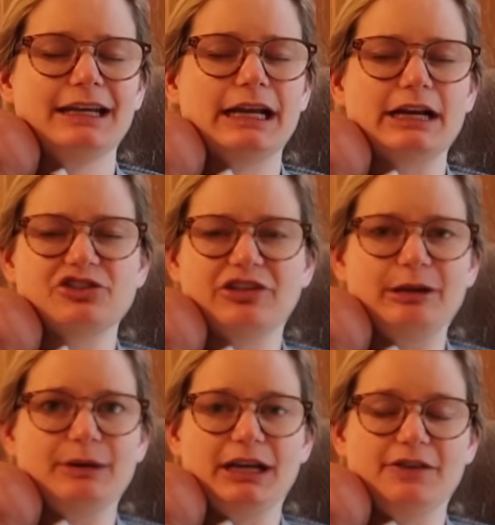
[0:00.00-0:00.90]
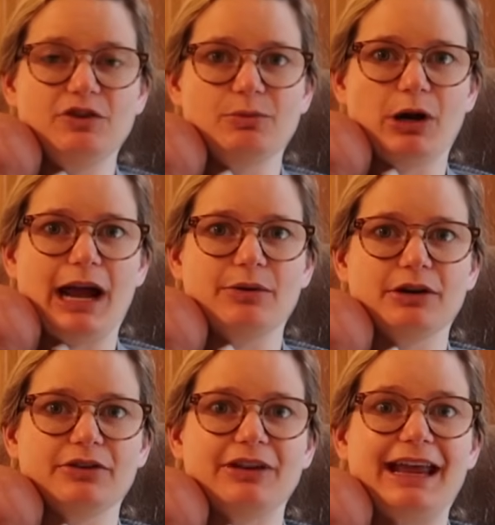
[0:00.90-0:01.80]
can I just keep it in a few more
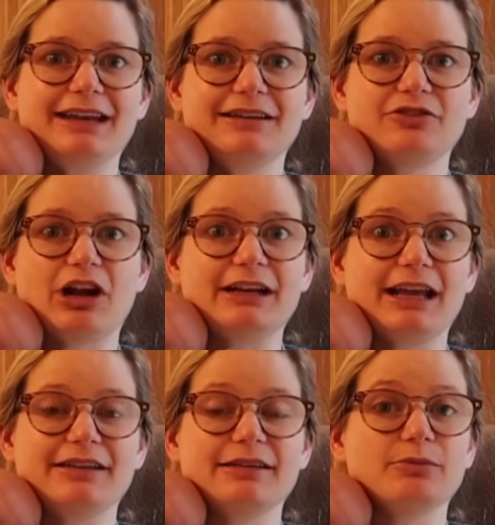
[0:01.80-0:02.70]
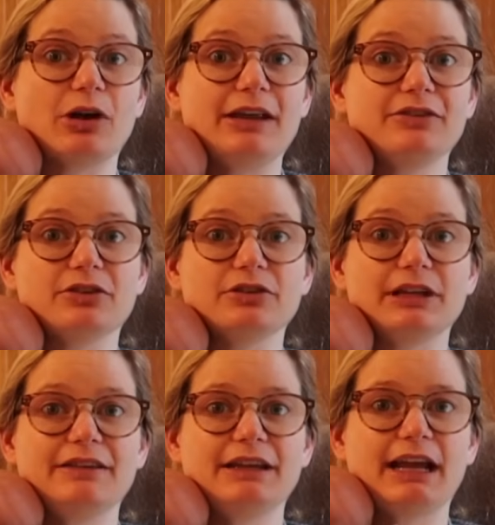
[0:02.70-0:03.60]
hours and try to get some rest
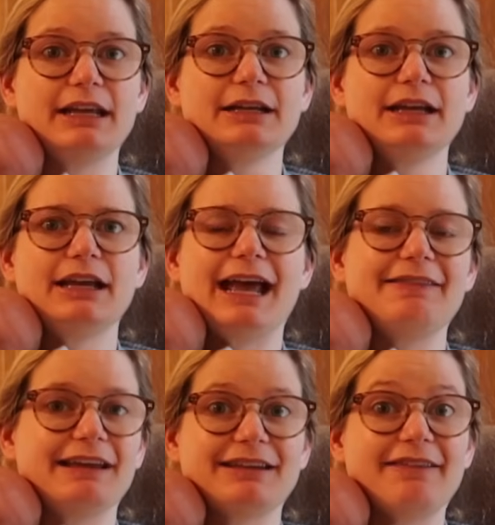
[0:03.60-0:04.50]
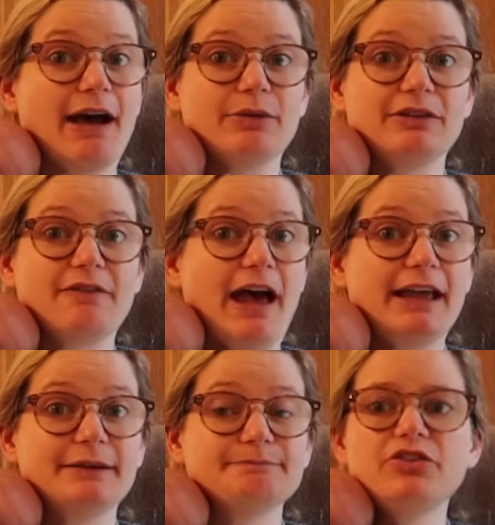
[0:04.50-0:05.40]
early in the night? And they said that was
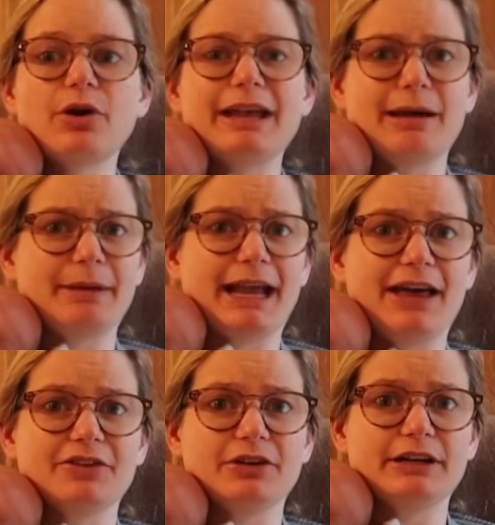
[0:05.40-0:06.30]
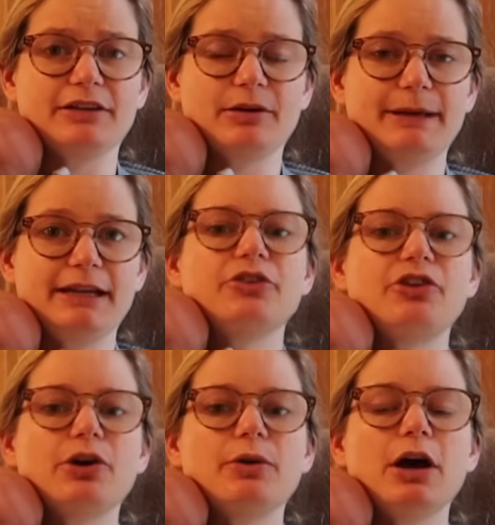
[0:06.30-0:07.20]
fine. So I kept my catheter in a little bit.
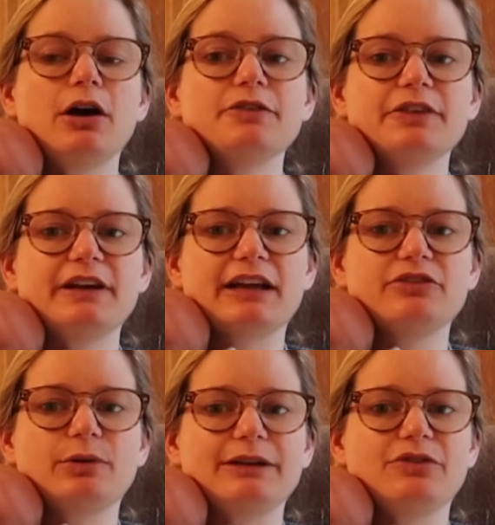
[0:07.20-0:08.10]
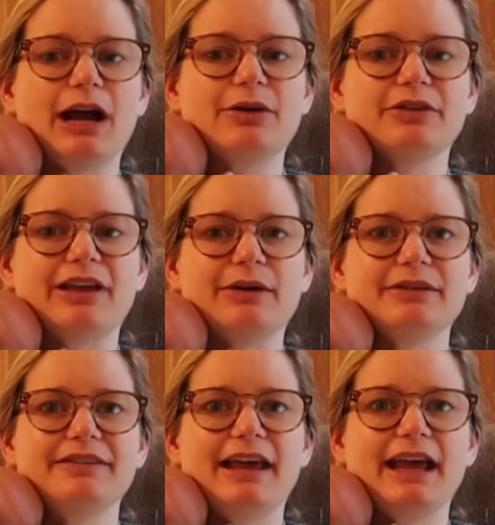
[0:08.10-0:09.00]
So over the next 24 hours, I
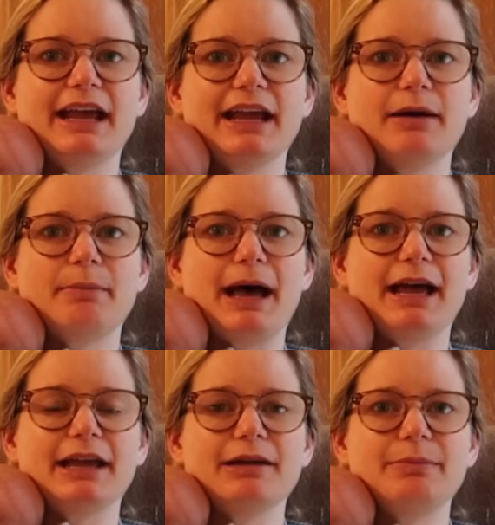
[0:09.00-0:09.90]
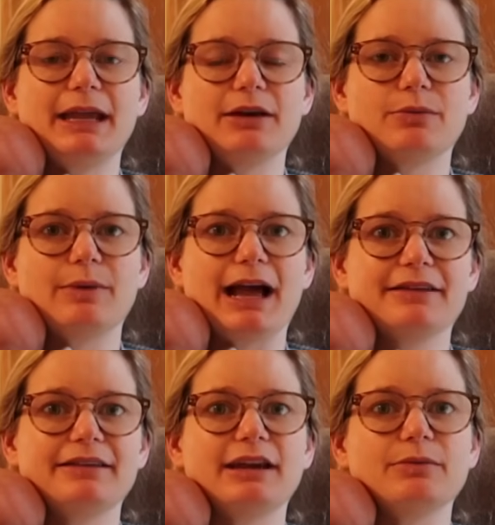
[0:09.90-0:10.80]
would say my pain
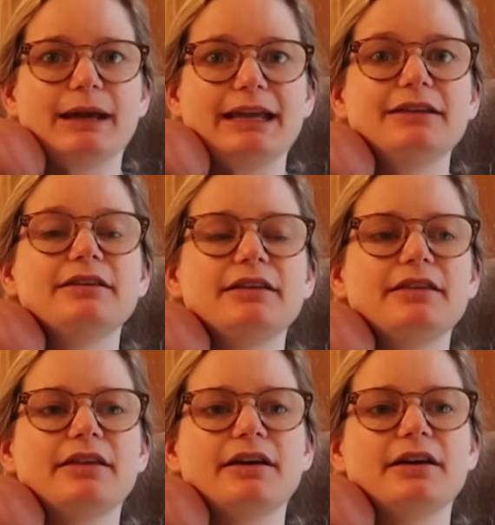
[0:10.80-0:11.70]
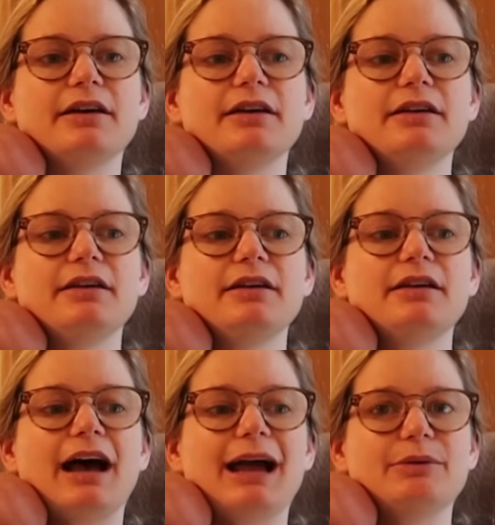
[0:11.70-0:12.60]
waxed and waned.
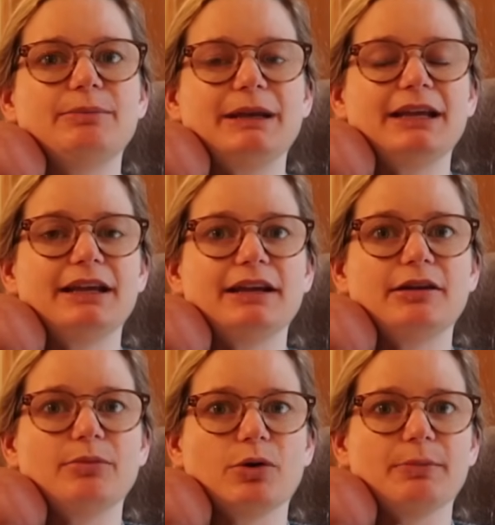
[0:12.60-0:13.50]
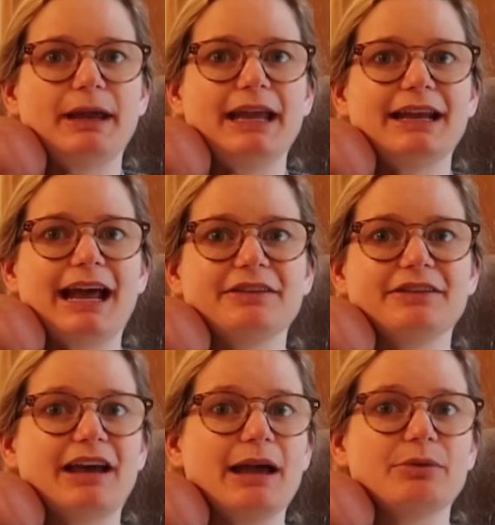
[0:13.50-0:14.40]
I would be in more pain
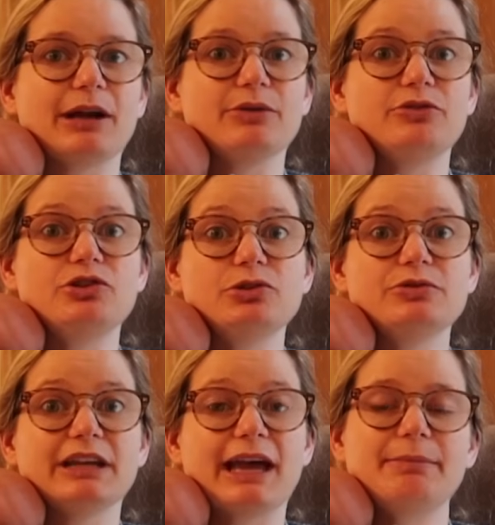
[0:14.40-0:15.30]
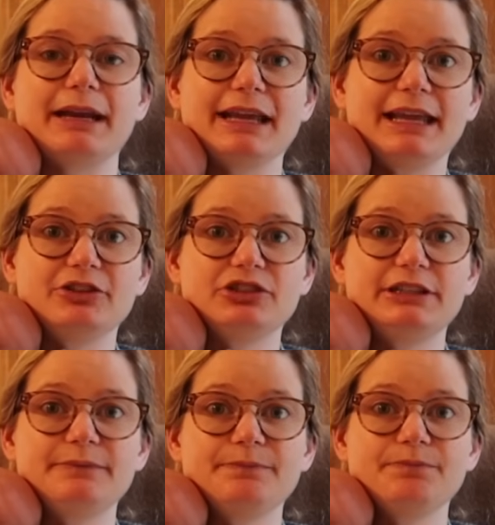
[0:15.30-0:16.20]
time when I was due to get
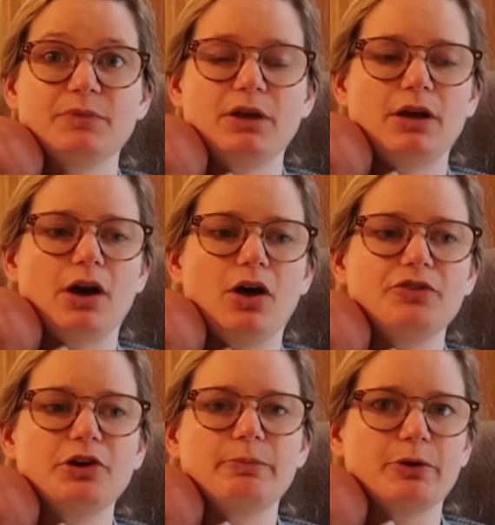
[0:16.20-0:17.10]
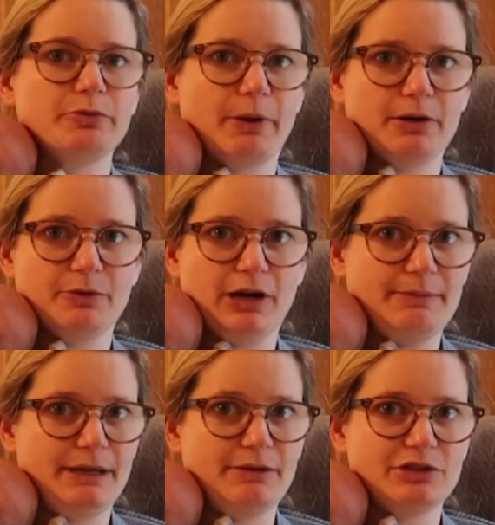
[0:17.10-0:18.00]
medication. Also, postpartum
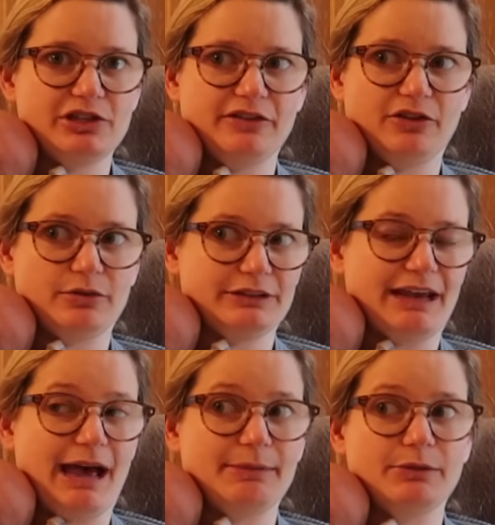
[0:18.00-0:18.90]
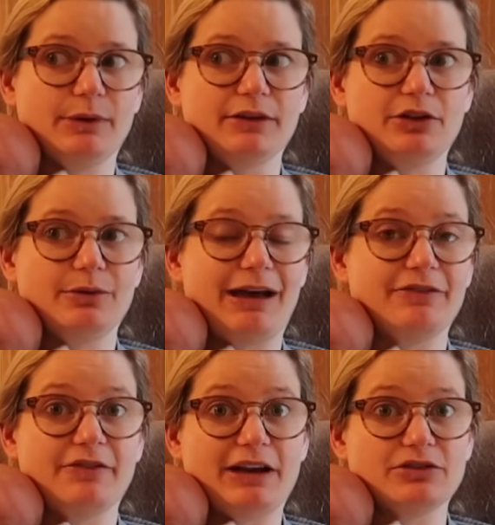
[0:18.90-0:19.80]
cramping, which is going to happen whether you have
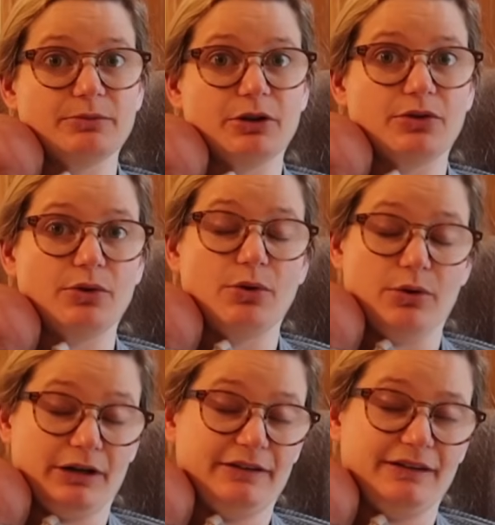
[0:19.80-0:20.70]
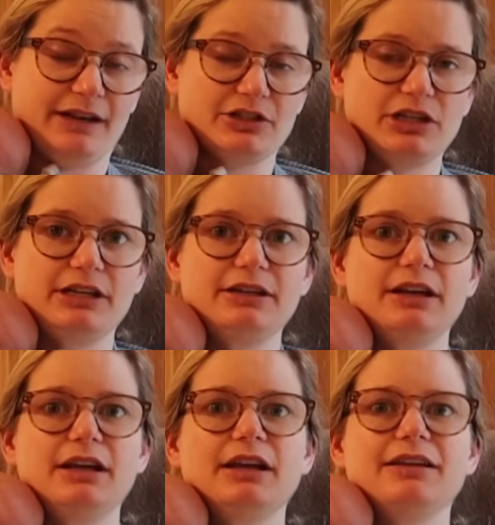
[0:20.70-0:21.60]
a vaginal birth or a C-section,
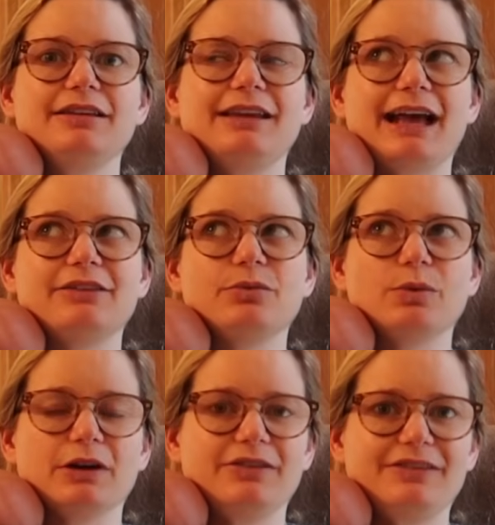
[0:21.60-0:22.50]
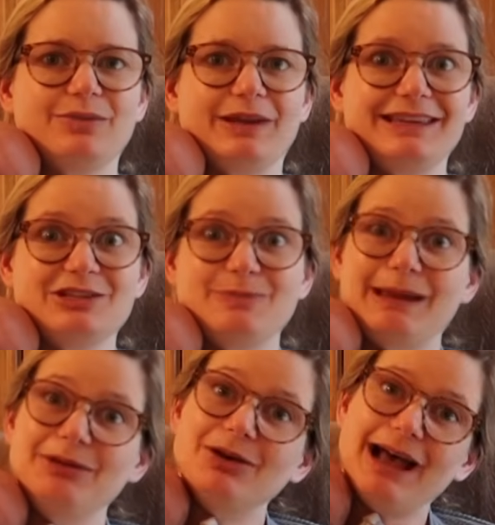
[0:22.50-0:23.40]
gets worse with each
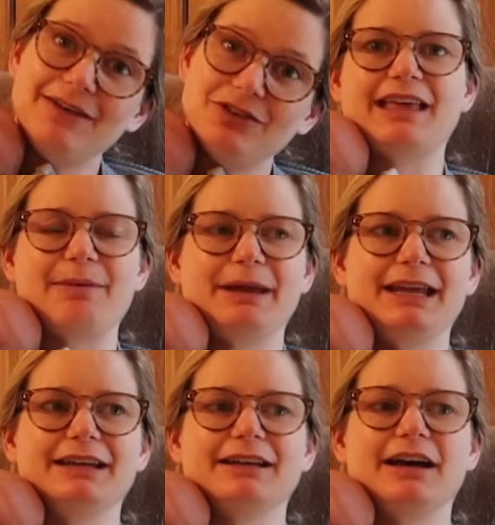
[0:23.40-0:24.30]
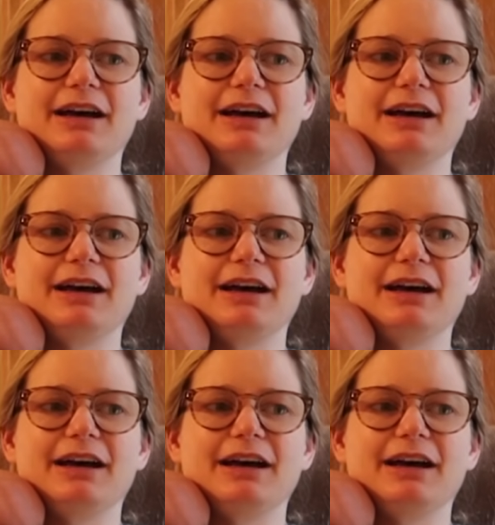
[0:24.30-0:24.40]
baby you have. That pain